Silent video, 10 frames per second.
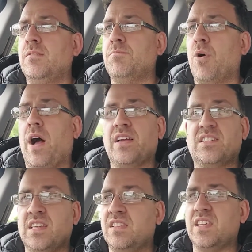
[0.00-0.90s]
but I
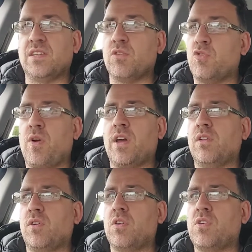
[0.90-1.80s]
still think they're a cracking
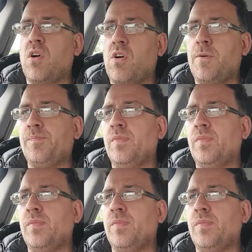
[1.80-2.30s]
looking car.